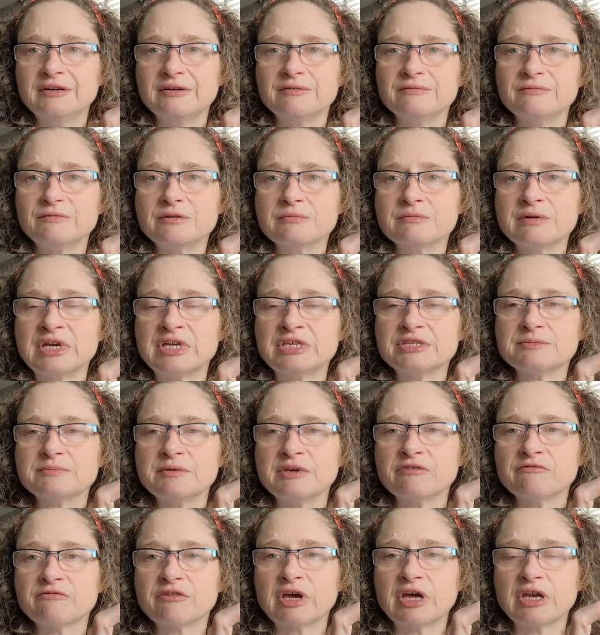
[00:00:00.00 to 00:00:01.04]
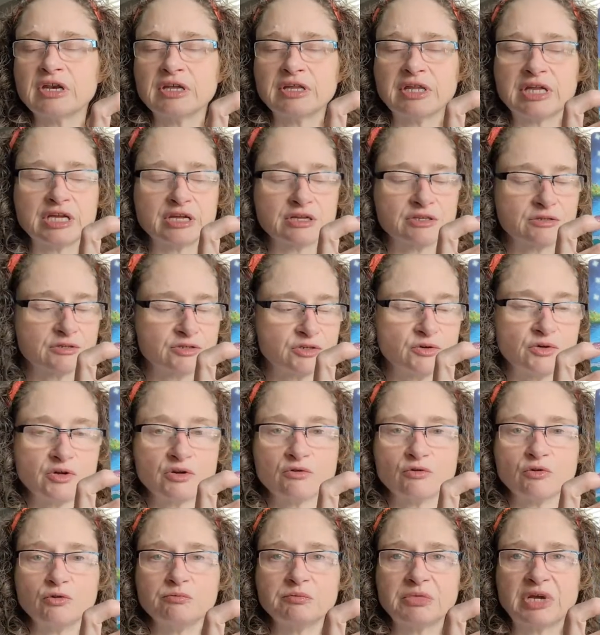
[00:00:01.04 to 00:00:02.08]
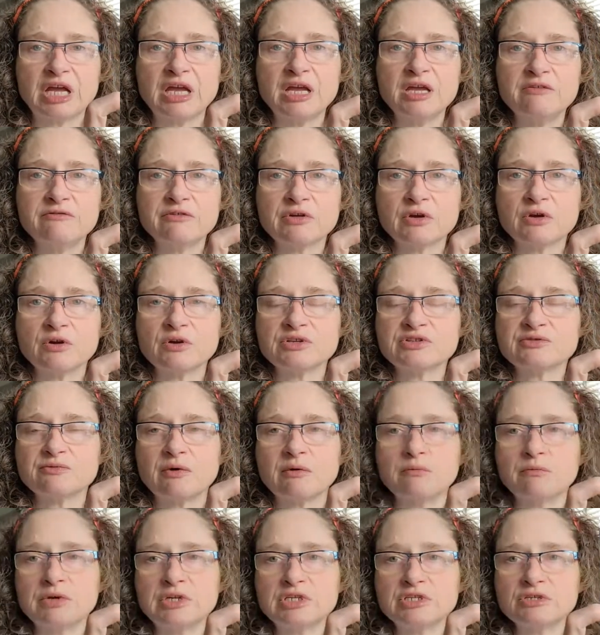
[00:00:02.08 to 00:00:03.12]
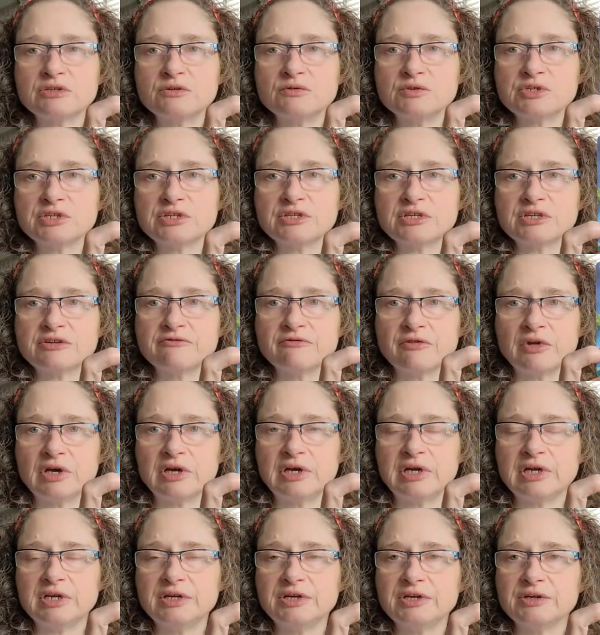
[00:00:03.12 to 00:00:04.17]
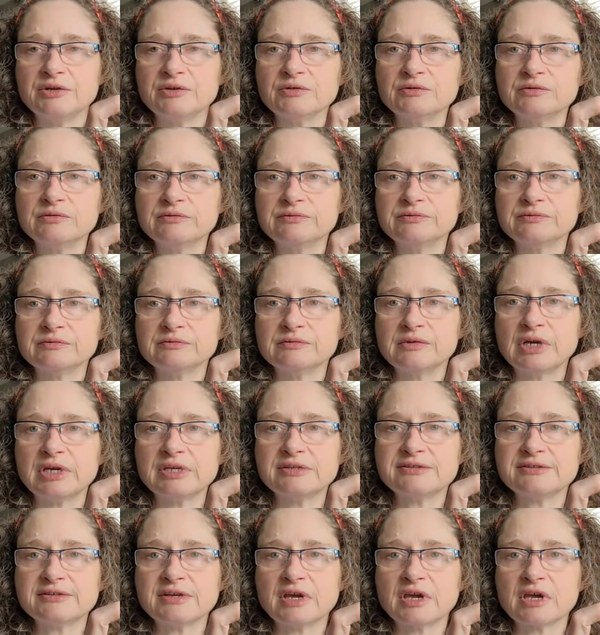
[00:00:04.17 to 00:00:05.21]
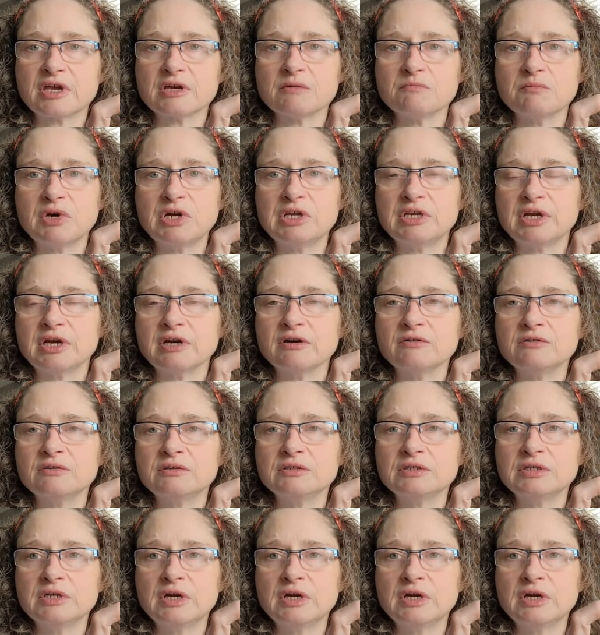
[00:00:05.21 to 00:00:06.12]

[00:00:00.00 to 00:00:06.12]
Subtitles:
Reminds me of kind of like 2-year-old behavior. It's what we do to the divine, you know. It's like, come on now.